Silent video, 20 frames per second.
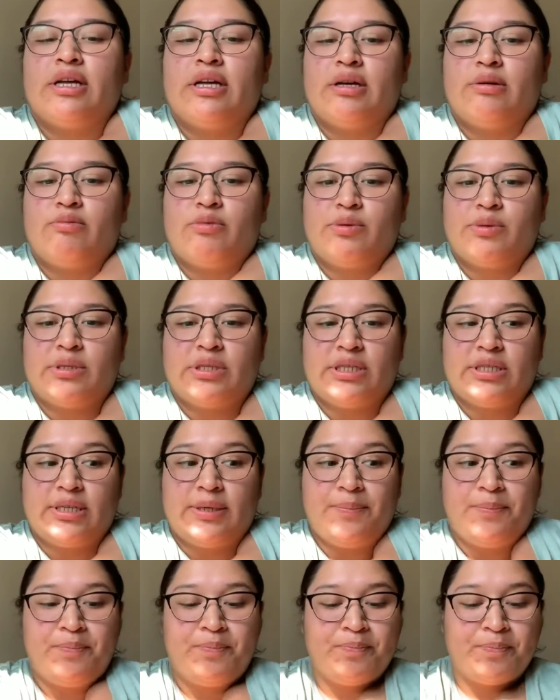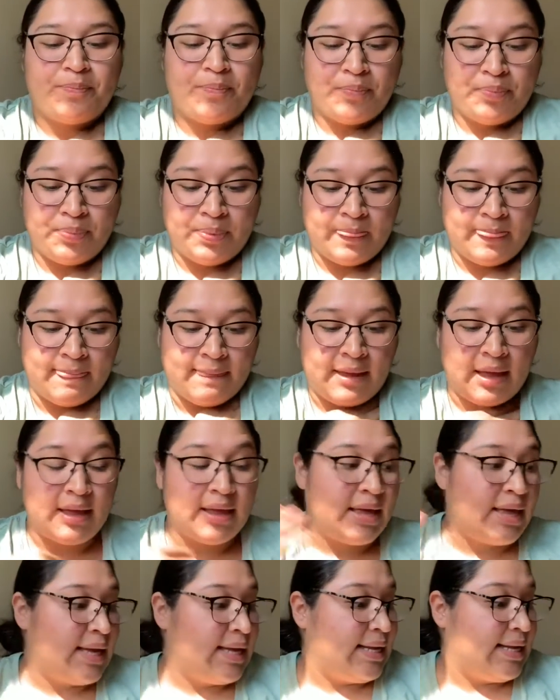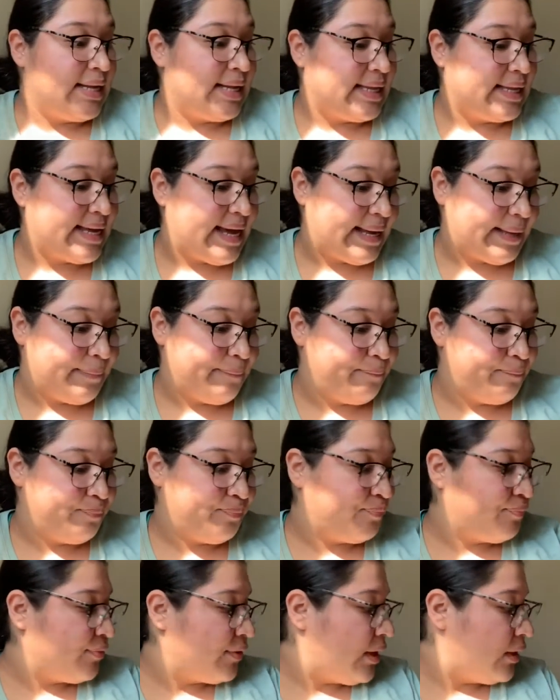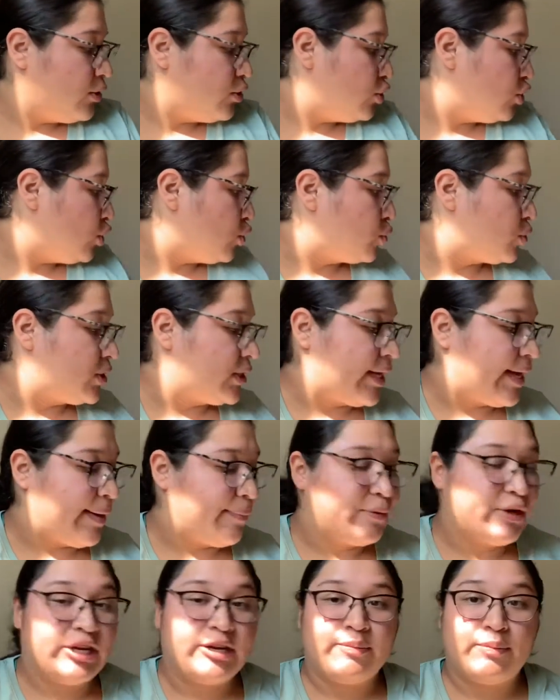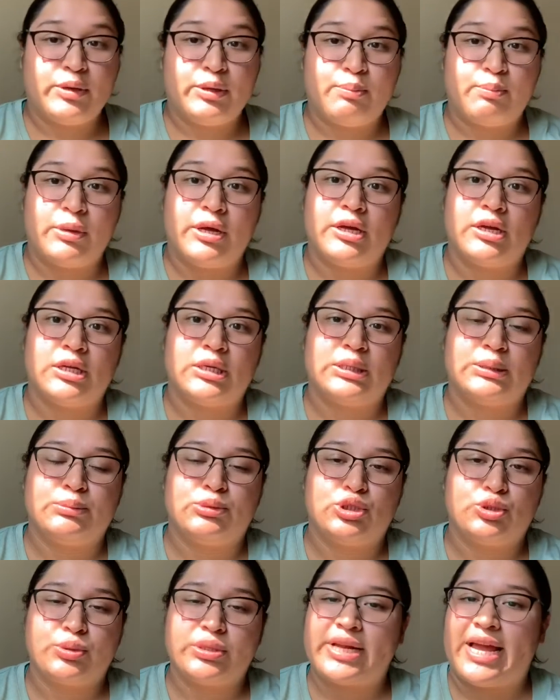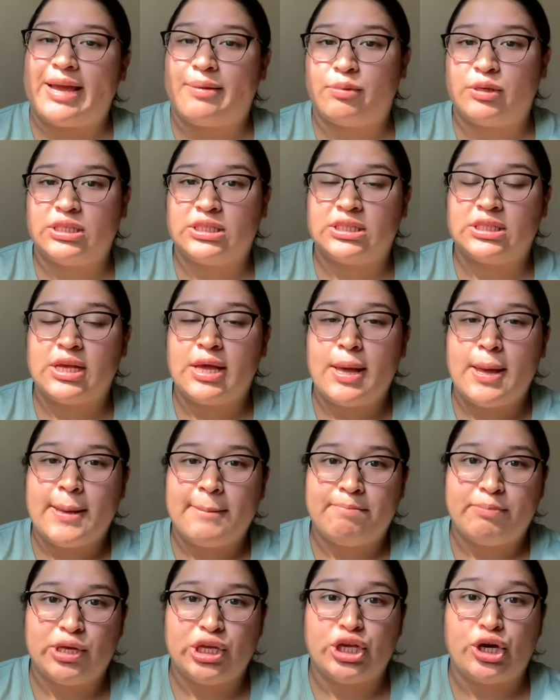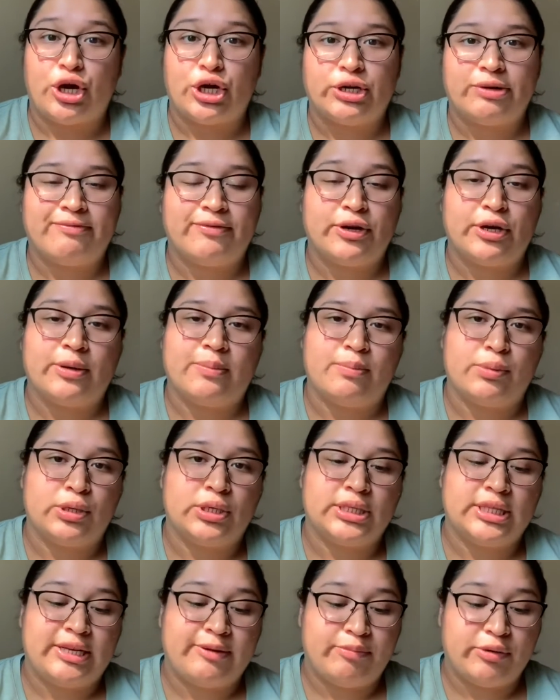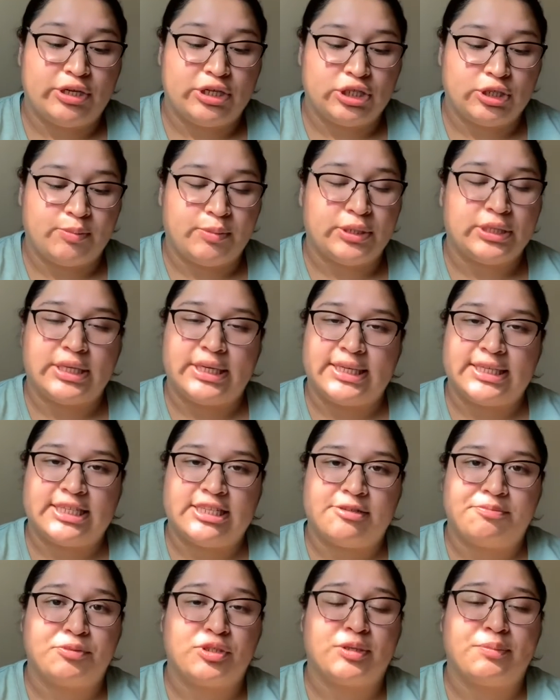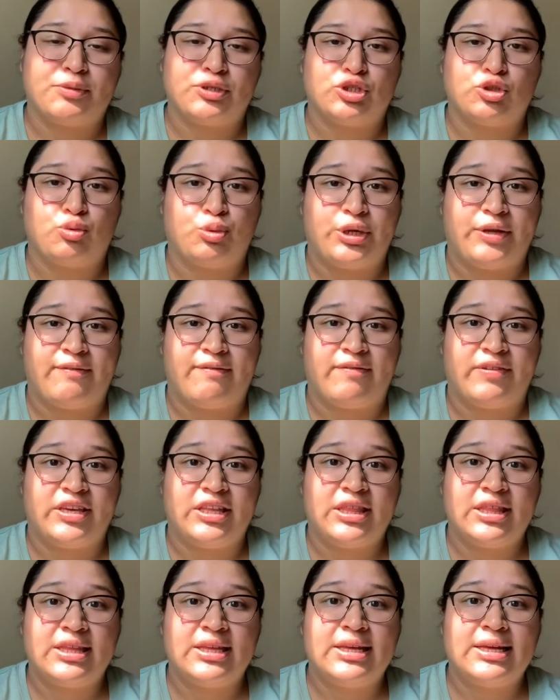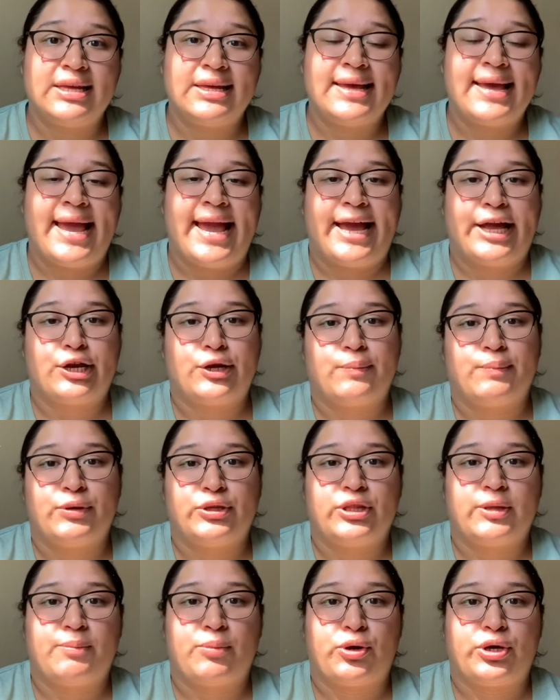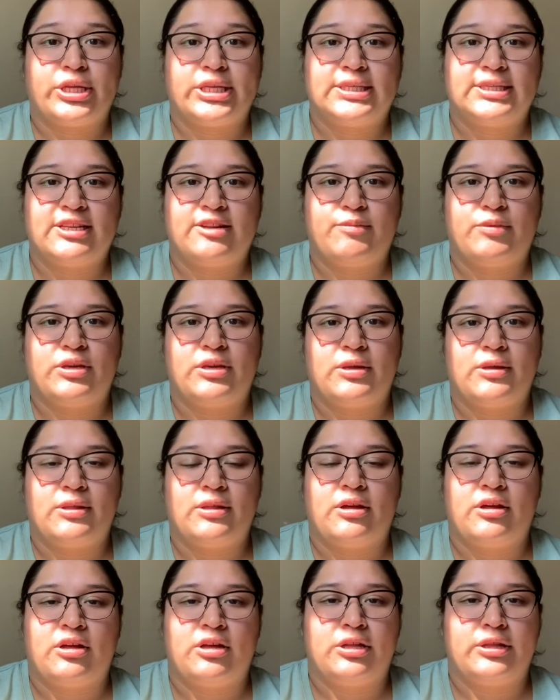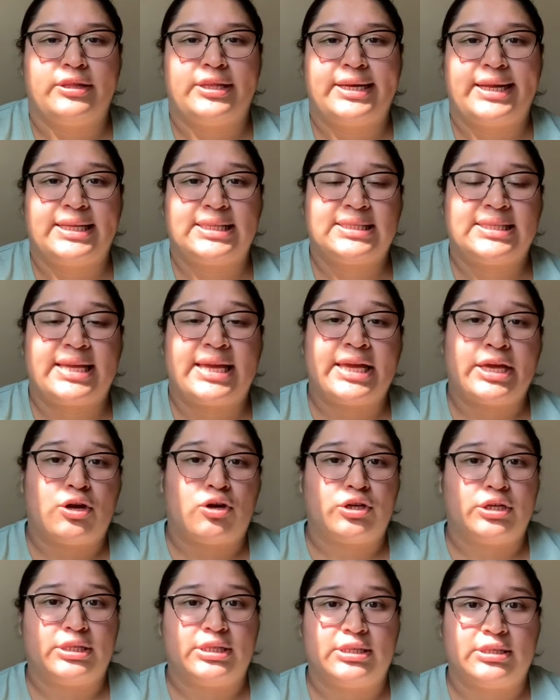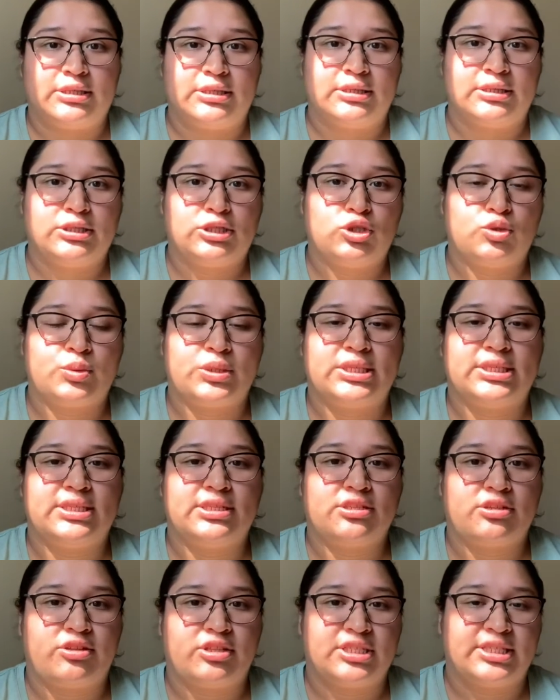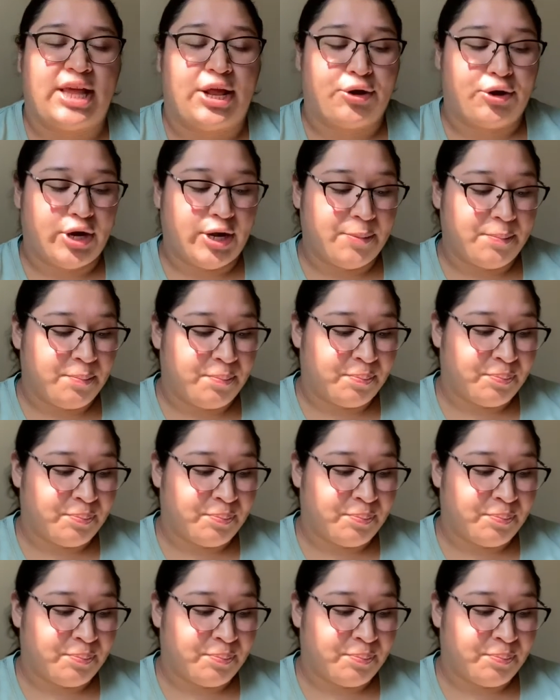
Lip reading: What was I gonna say? Yeah, so today I'm gonna be doing Abby's piñata for her birthday, because her birthday is September 25th and her birthday party is gonna be the next day on the 26th, on the Saturday.